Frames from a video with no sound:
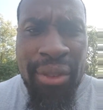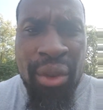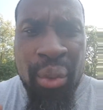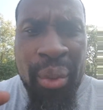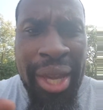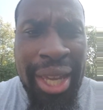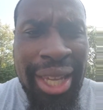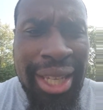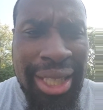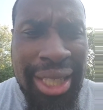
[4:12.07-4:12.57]
the
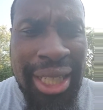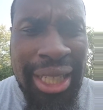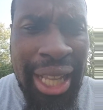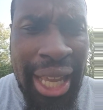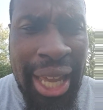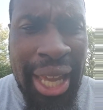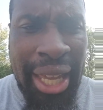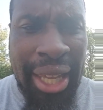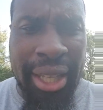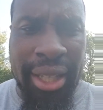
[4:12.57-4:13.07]
weakest
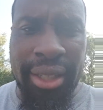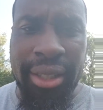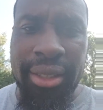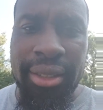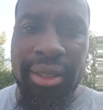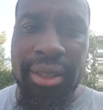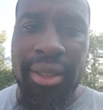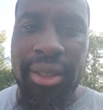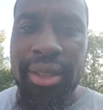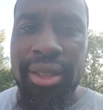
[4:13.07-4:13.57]
clan.
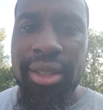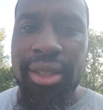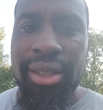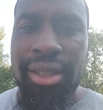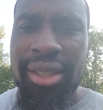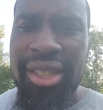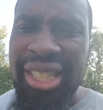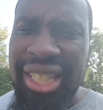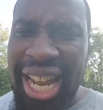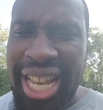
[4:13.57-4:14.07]

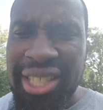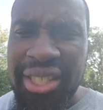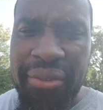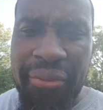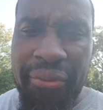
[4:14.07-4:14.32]
See, that's a